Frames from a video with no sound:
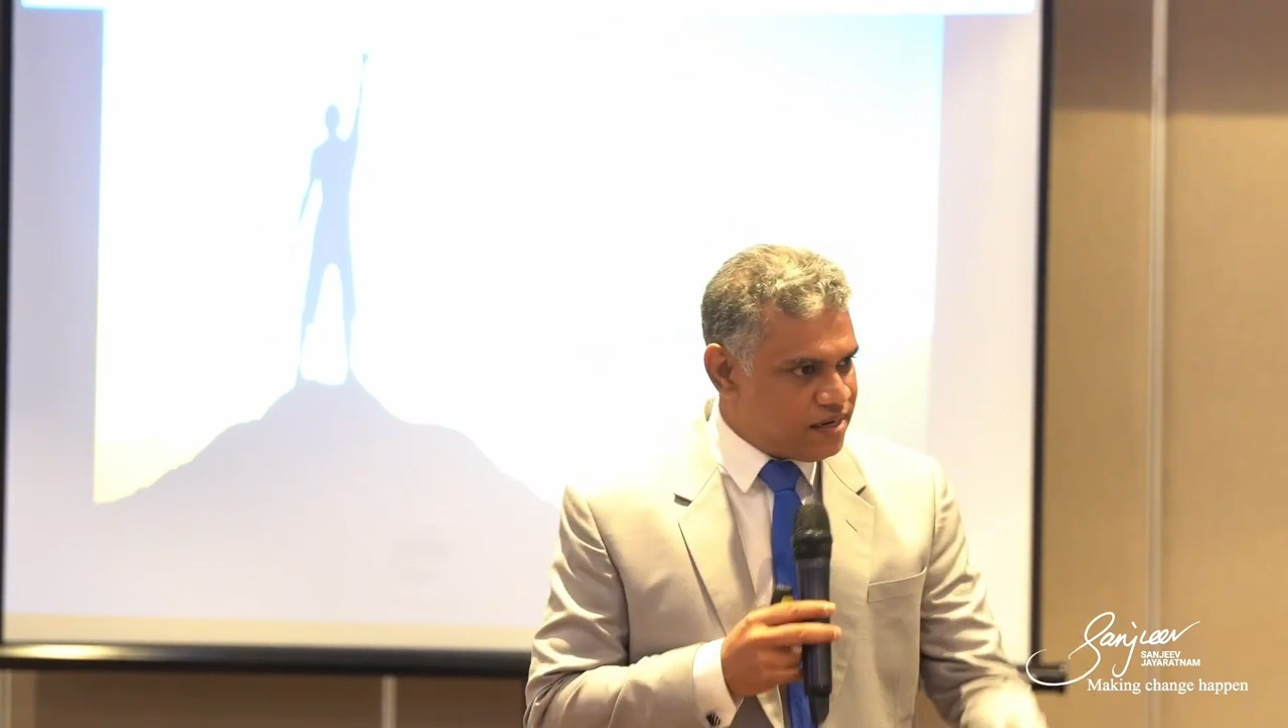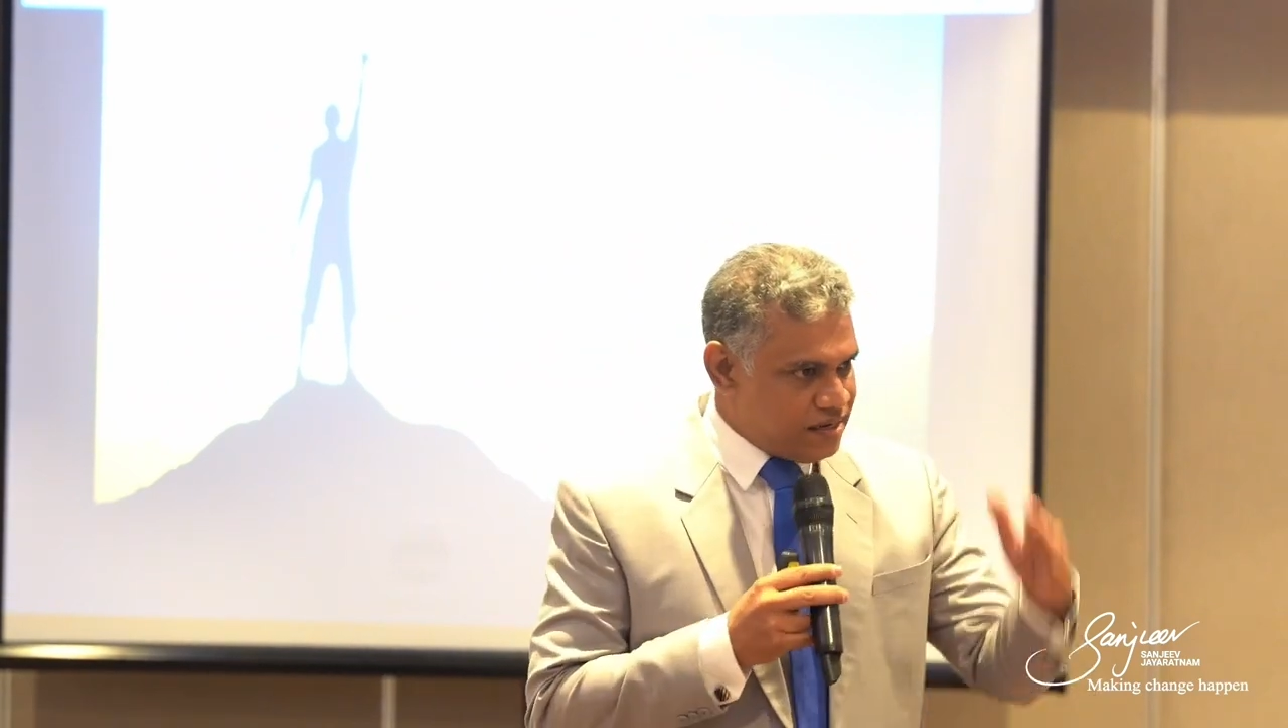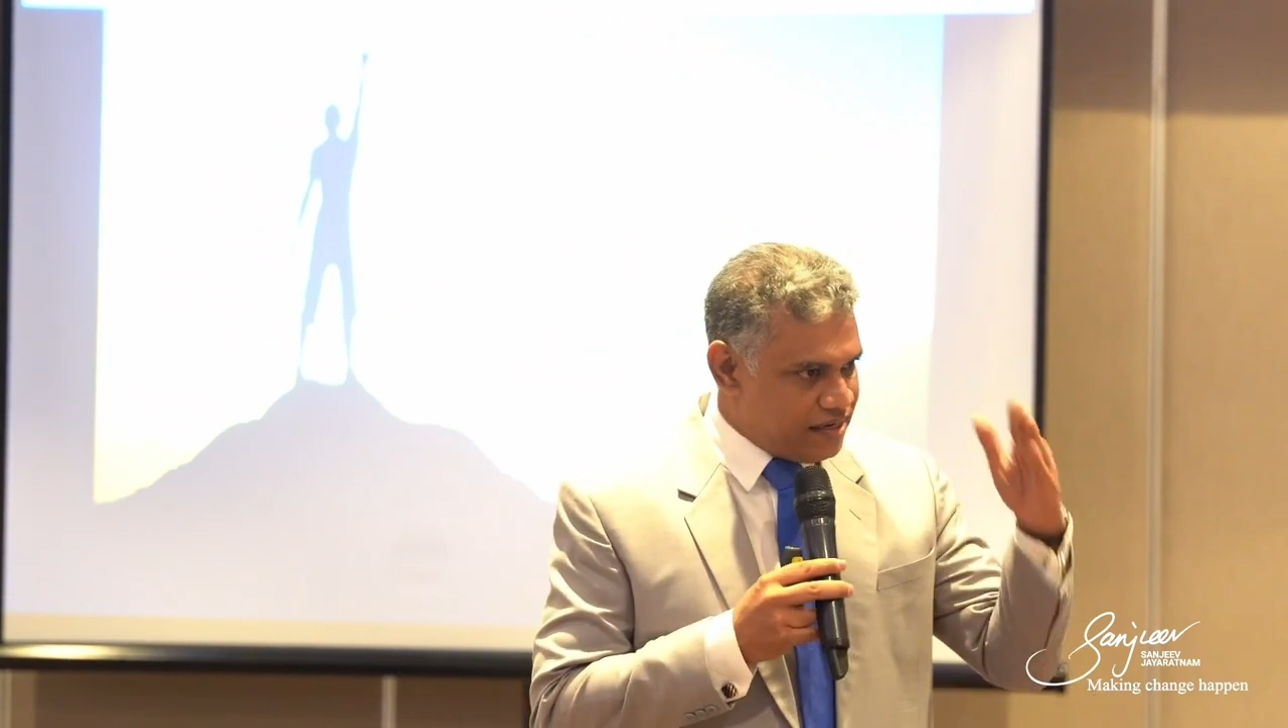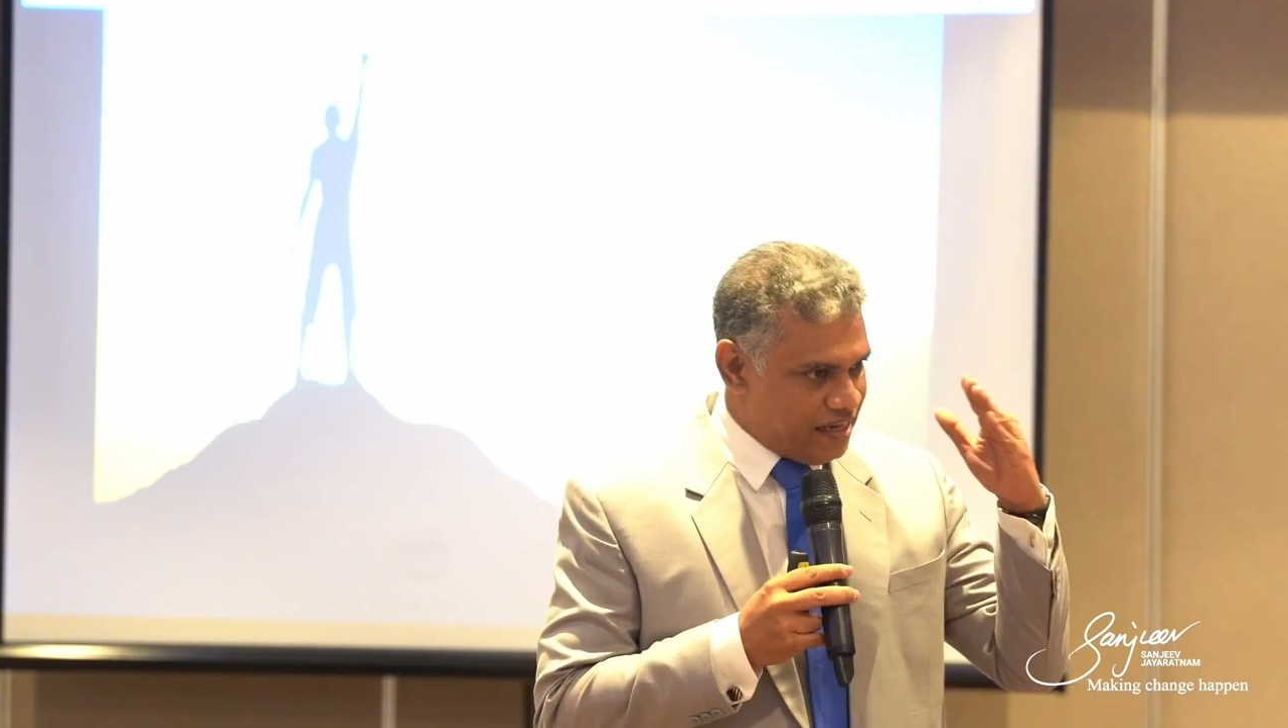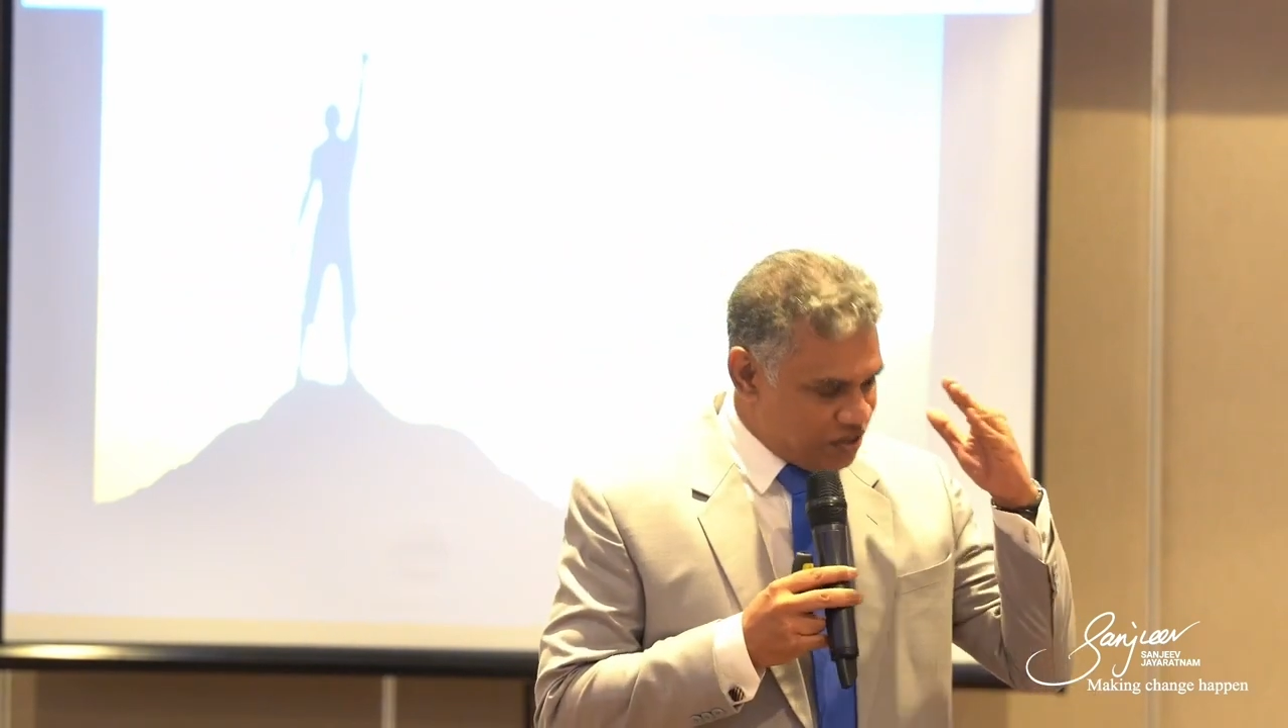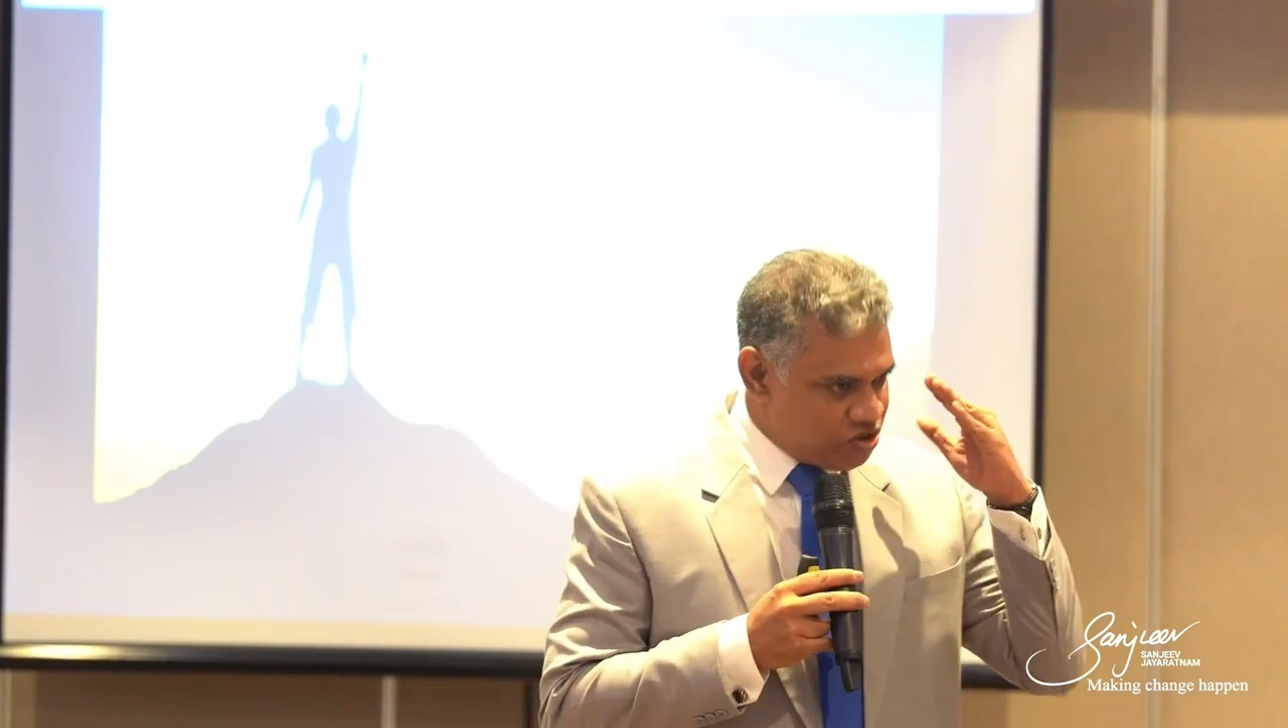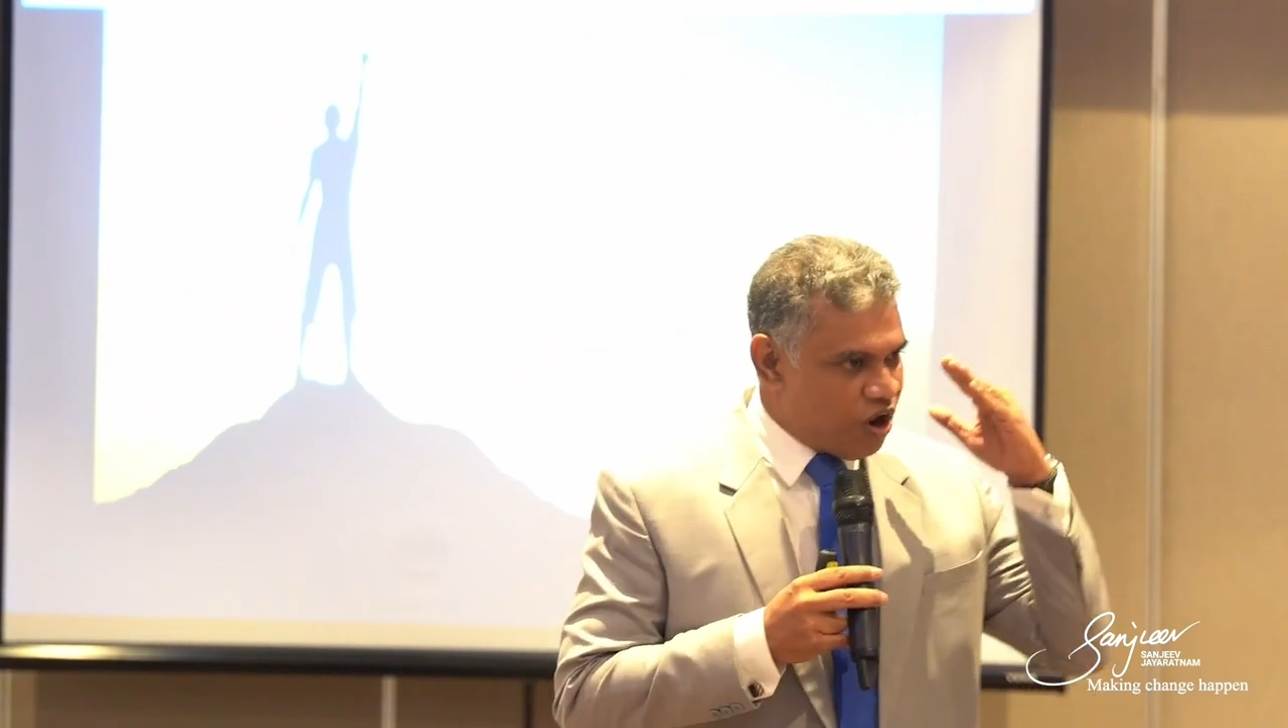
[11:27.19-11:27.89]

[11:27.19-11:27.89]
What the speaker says: in